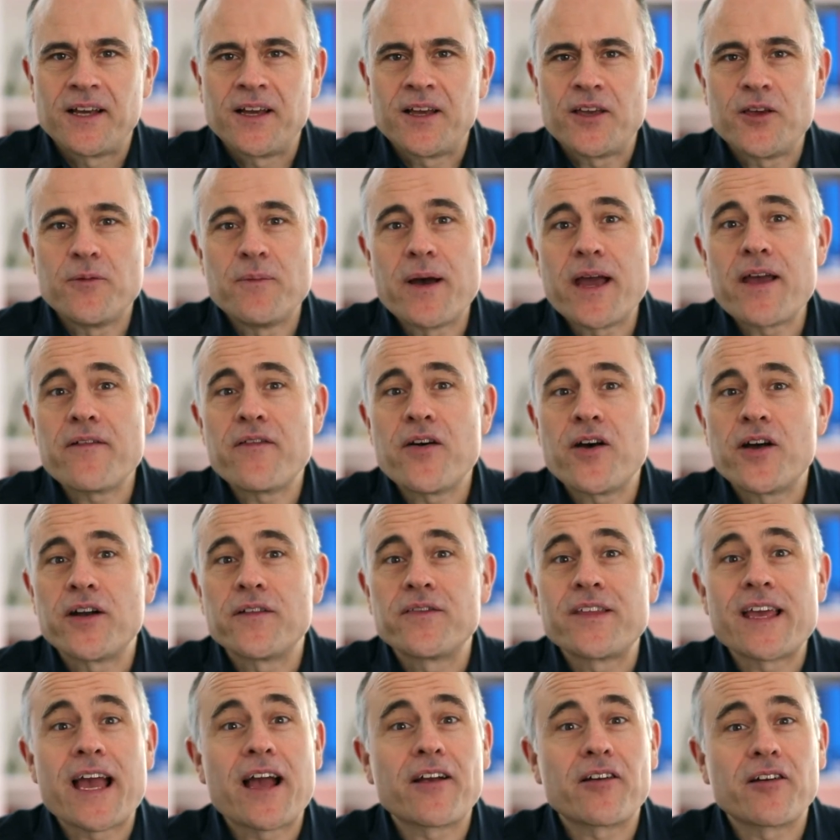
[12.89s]
You may have heard of
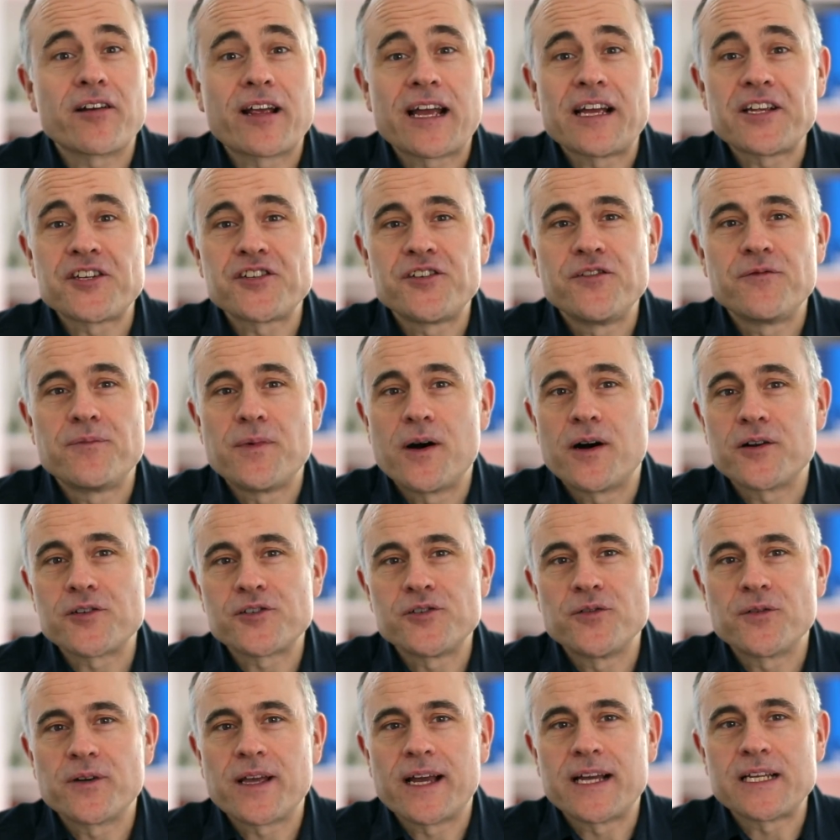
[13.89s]
the aggregation of
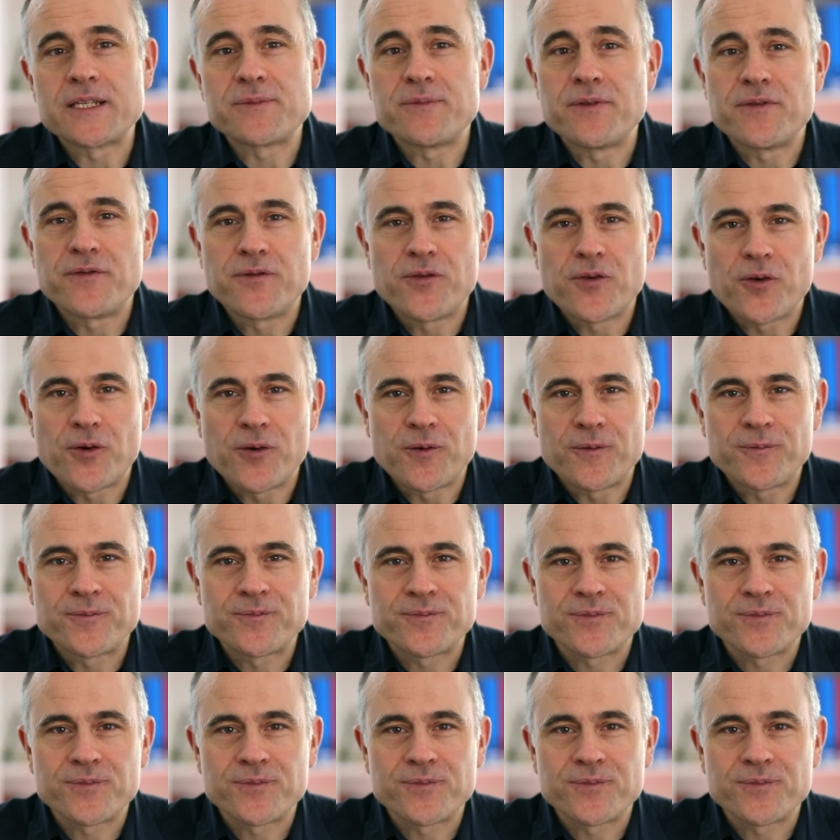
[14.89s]
marginal gains before.